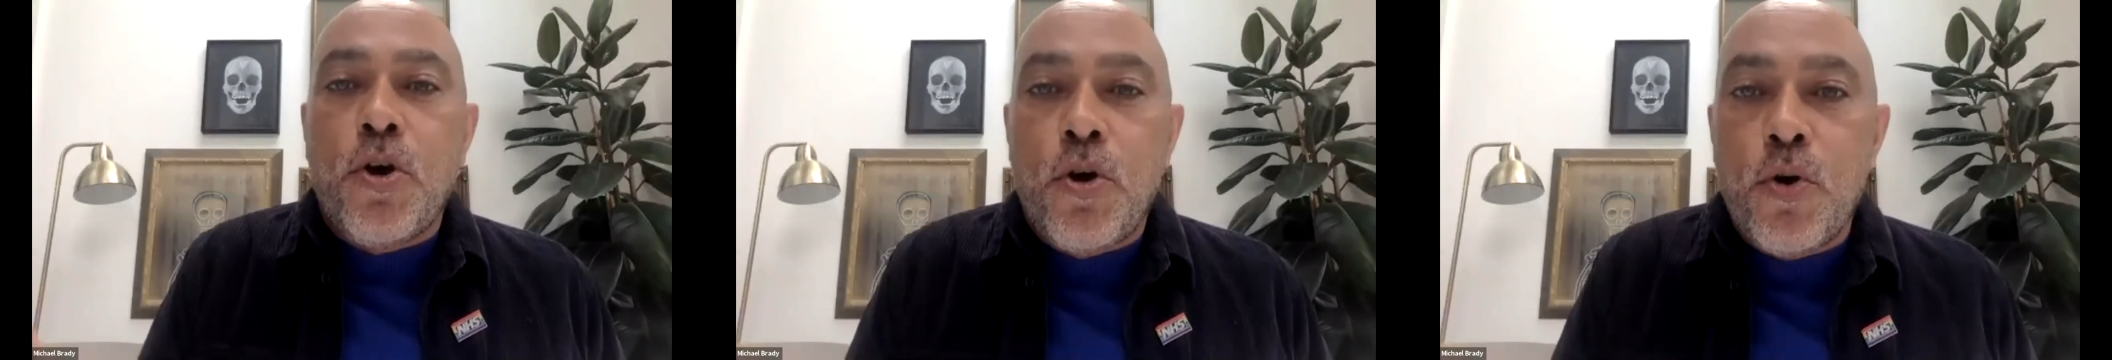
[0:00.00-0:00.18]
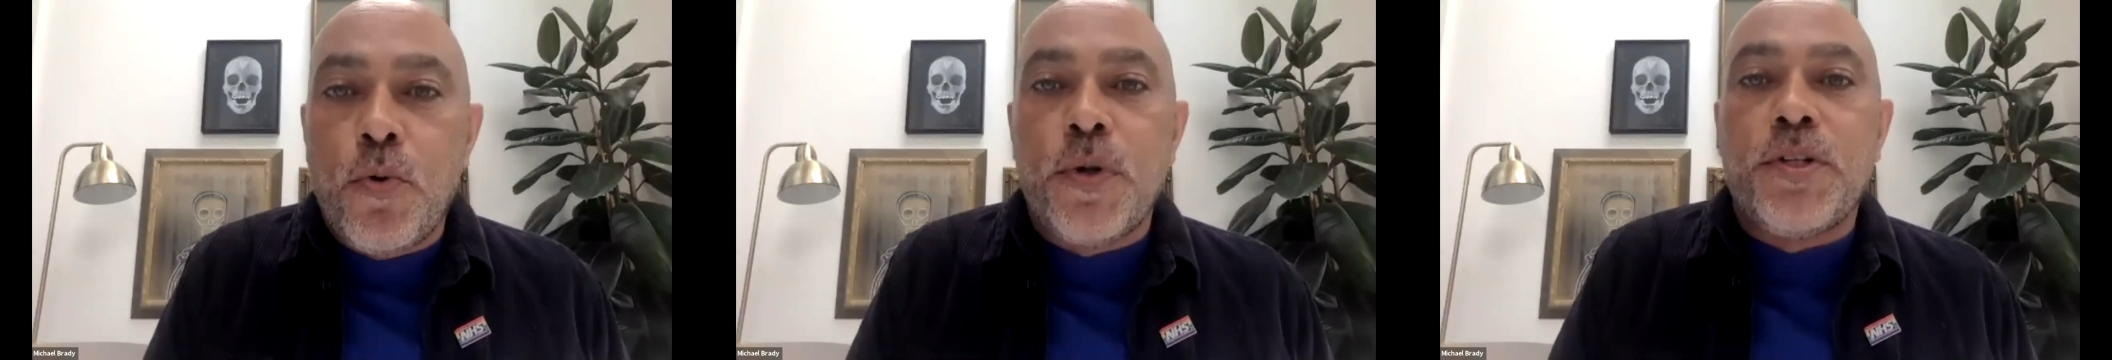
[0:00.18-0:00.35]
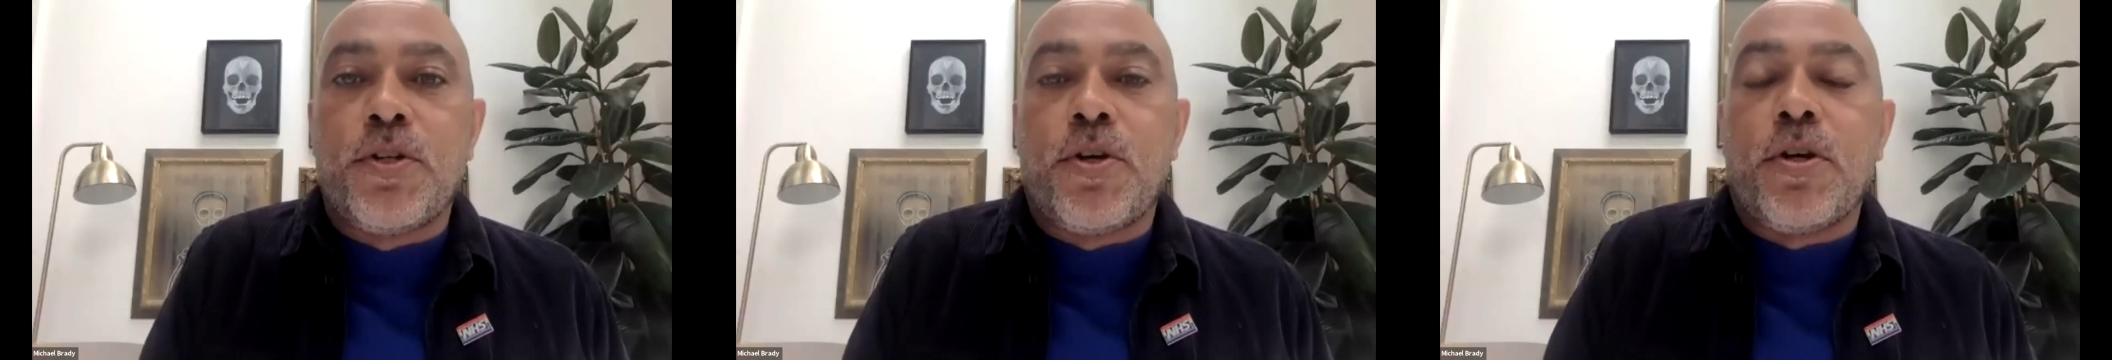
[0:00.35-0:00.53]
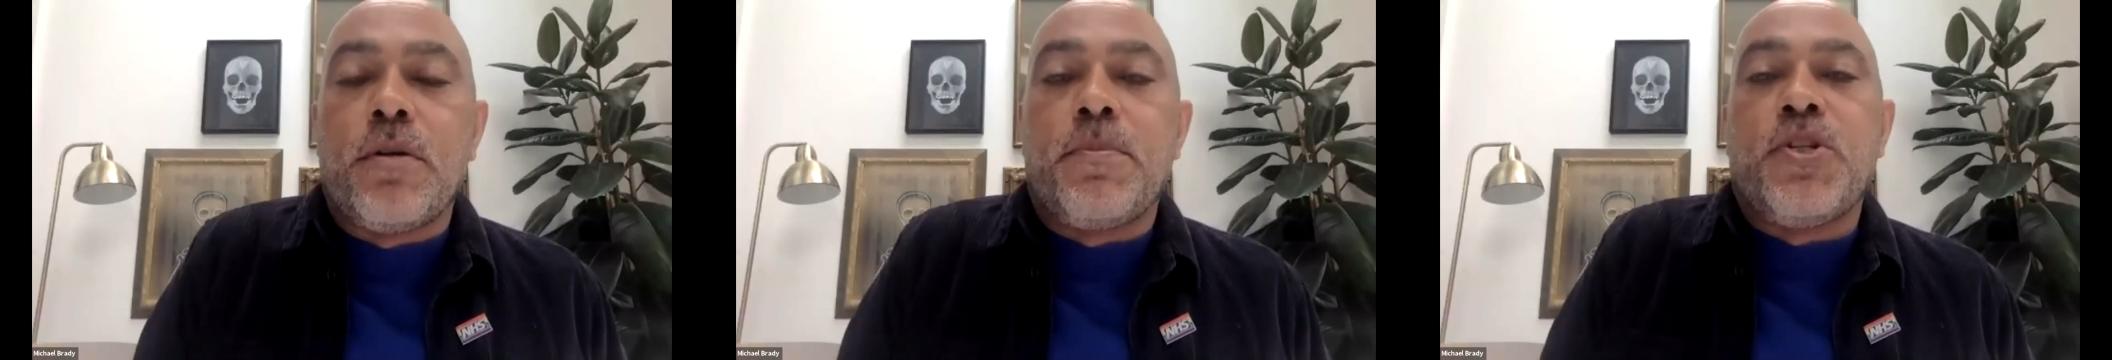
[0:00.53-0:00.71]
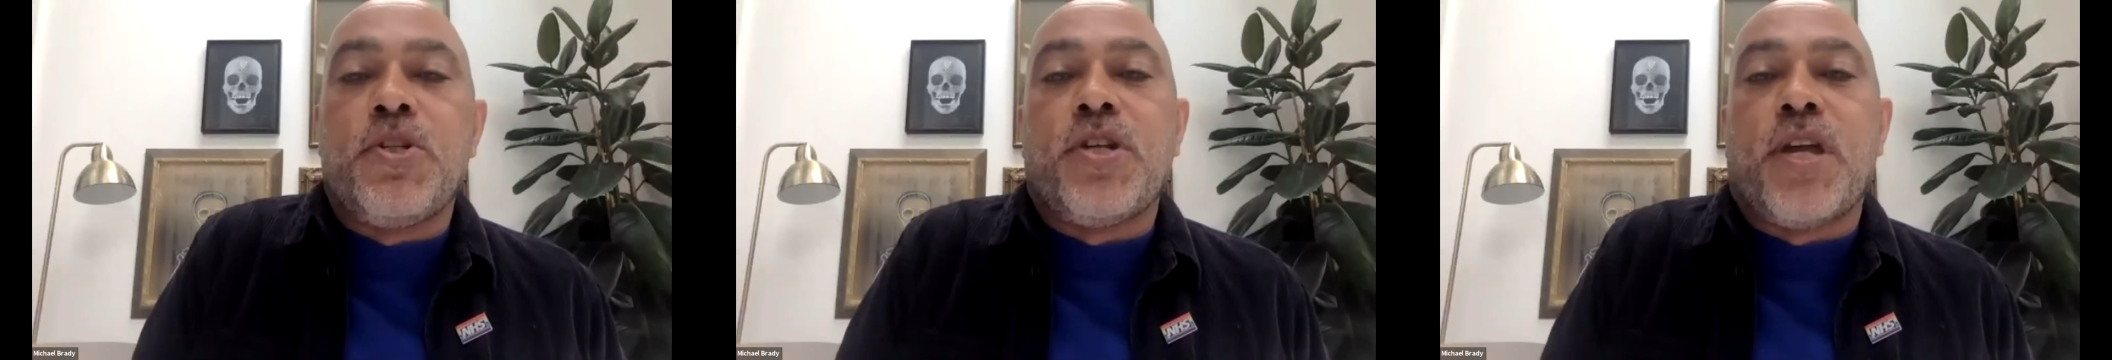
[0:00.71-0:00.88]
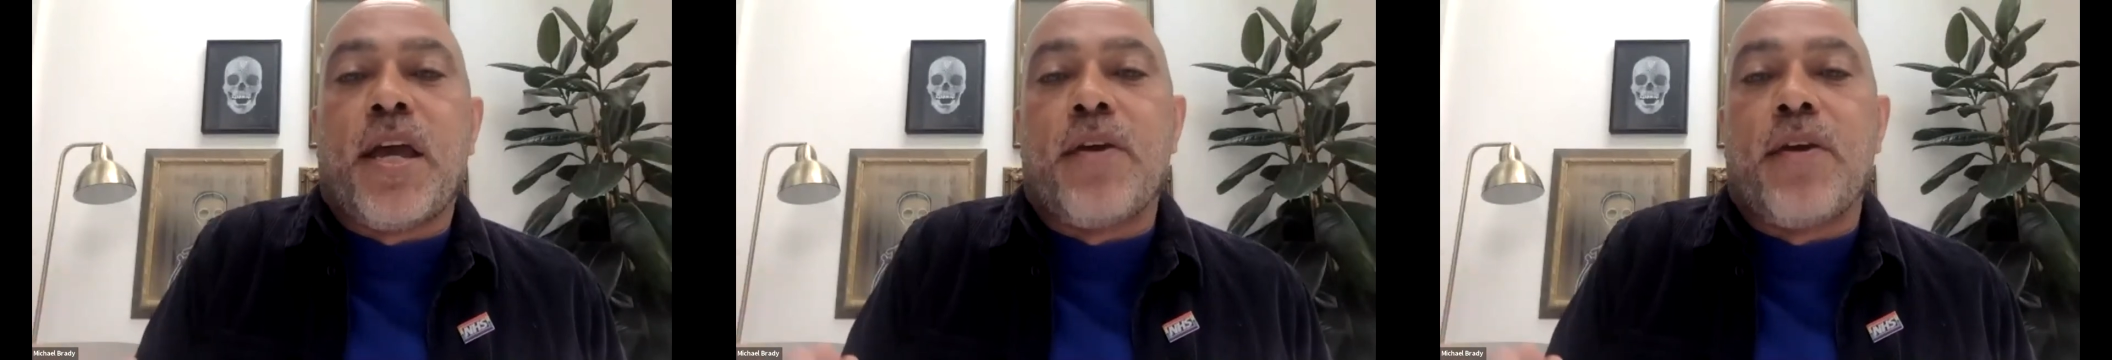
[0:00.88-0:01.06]
who it's going to be
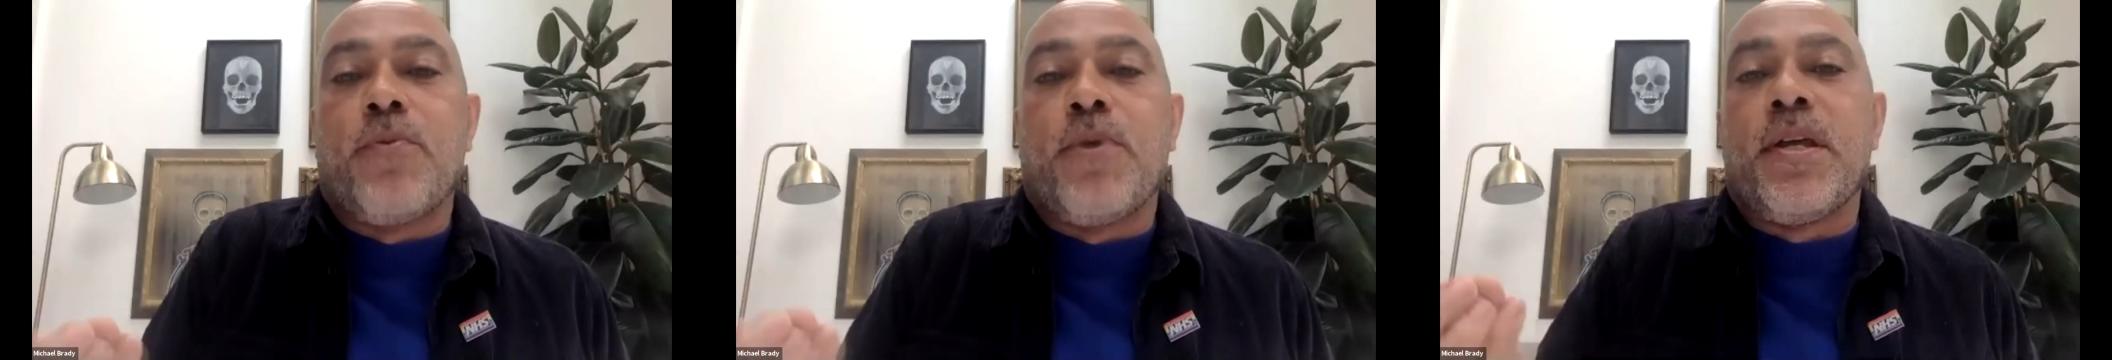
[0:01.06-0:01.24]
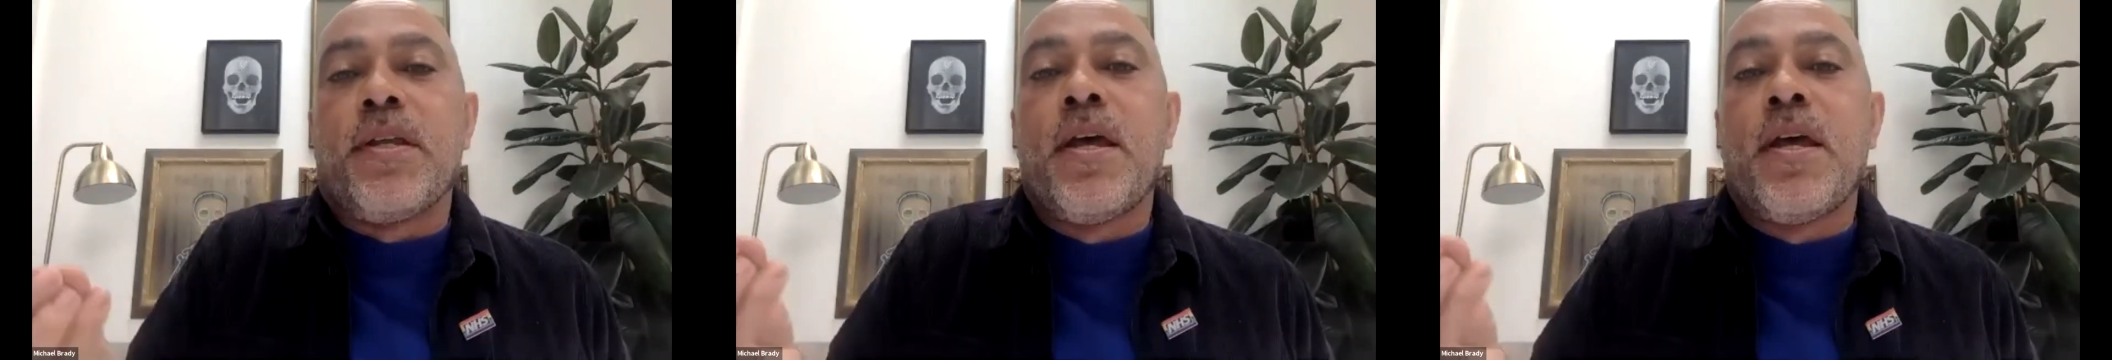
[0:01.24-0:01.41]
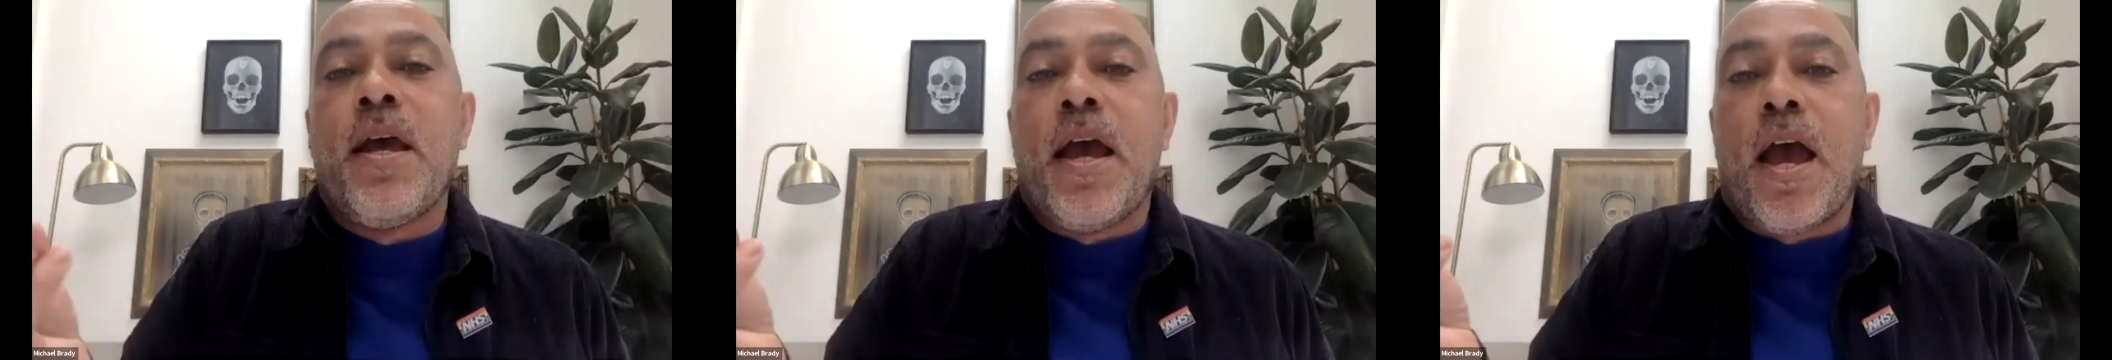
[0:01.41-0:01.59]
shared with,